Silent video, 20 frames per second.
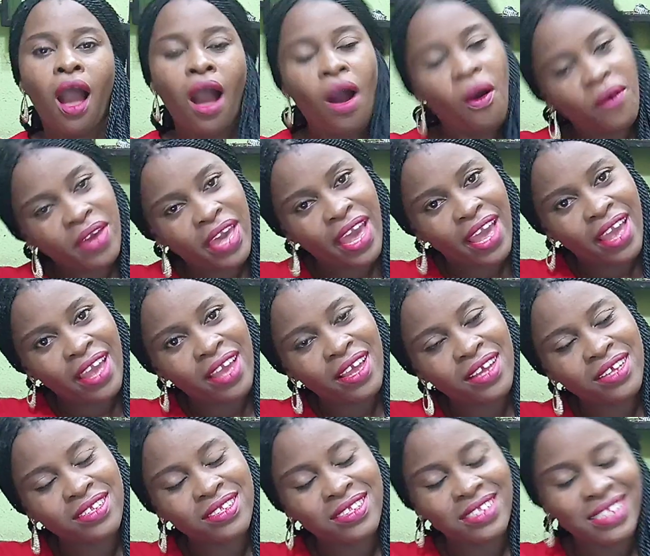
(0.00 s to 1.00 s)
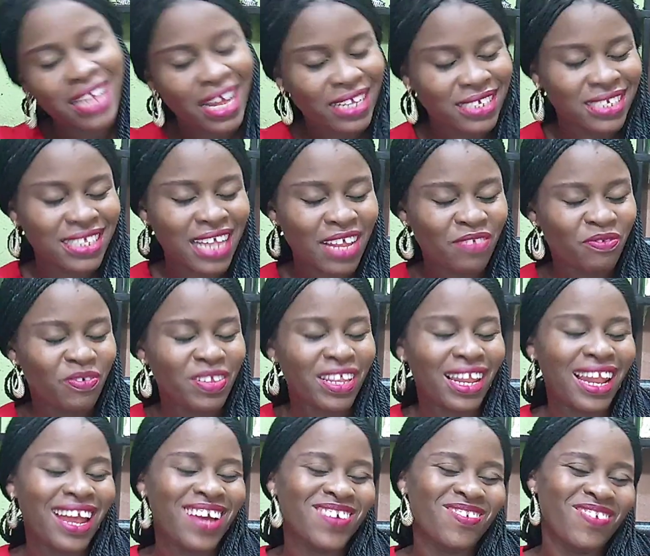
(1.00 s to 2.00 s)
Okay, that's that for
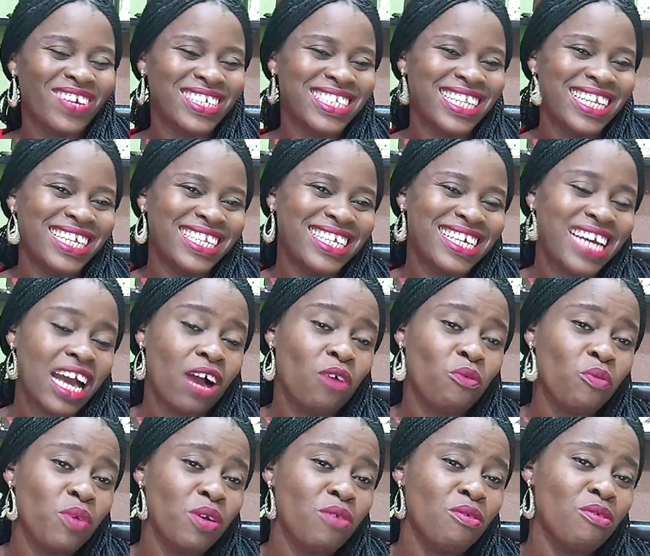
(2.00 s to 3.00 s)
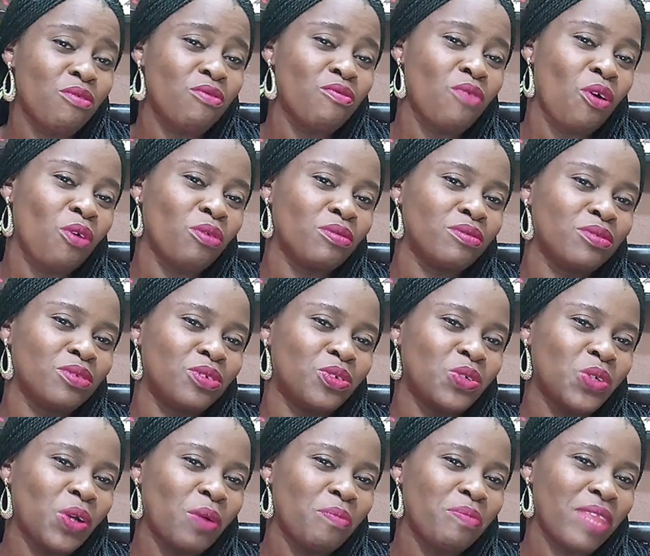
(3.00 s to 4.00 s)
the language lady. Can we roll the
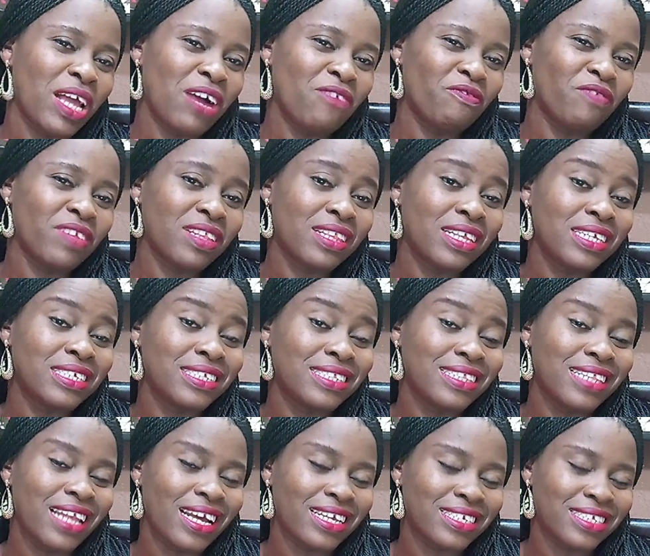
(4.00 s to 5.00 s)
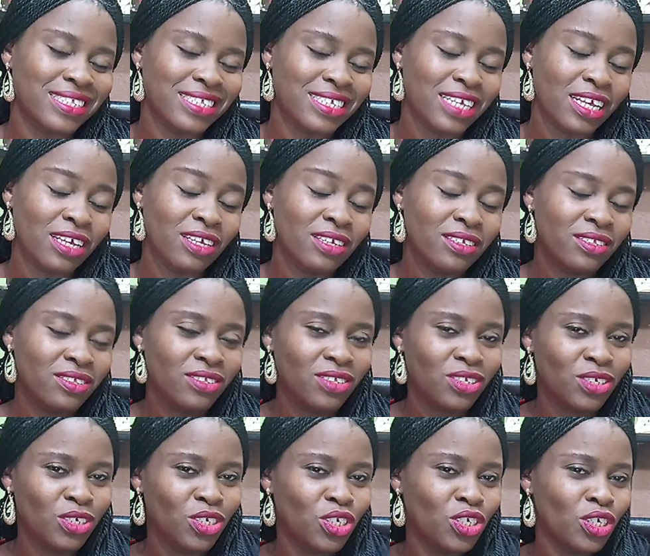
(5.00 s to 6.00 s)
drum now for this next
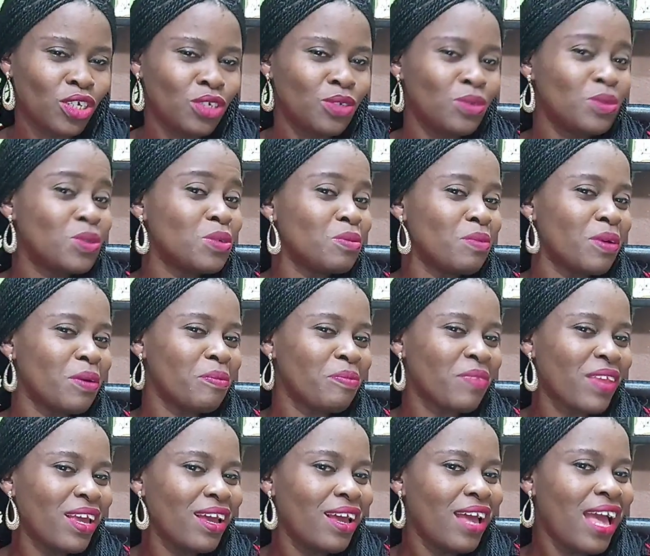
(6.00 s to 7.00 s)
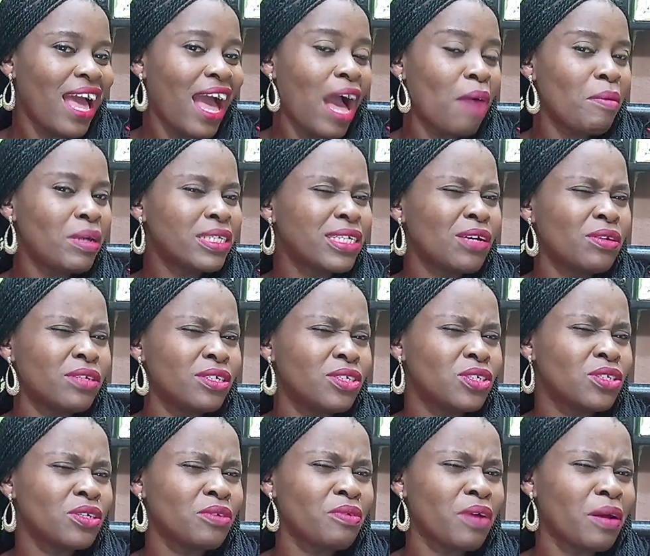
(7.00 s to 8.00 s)
teacher YouTuber? I met her on
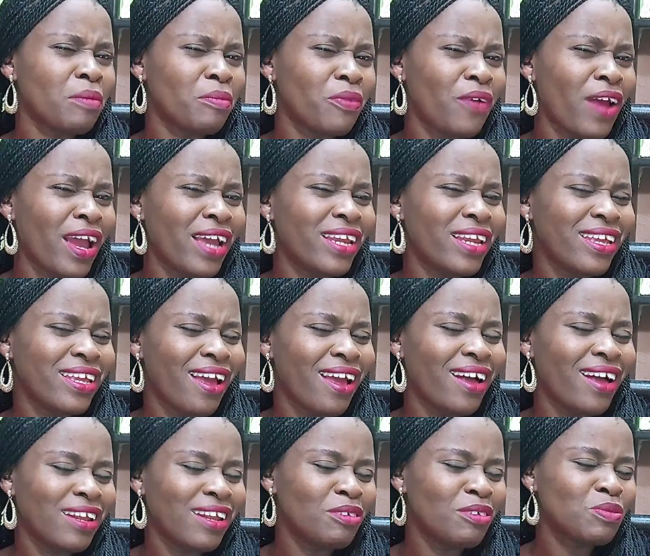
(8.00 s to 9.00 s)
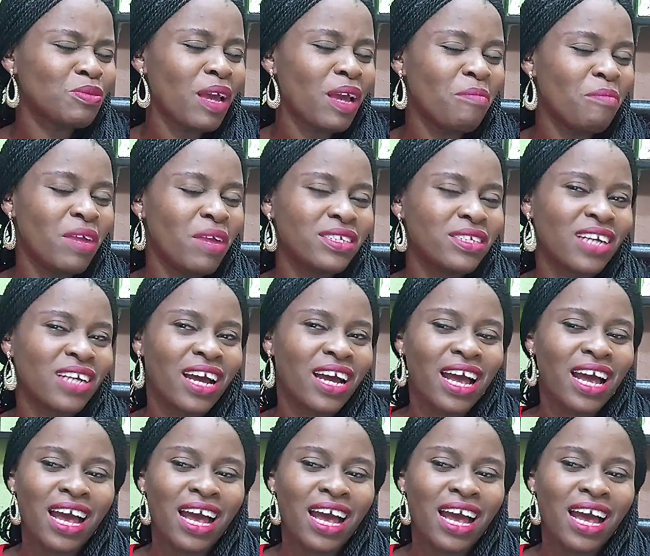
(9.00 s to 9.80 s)
Instagram, right? Yeah, that was where I met her,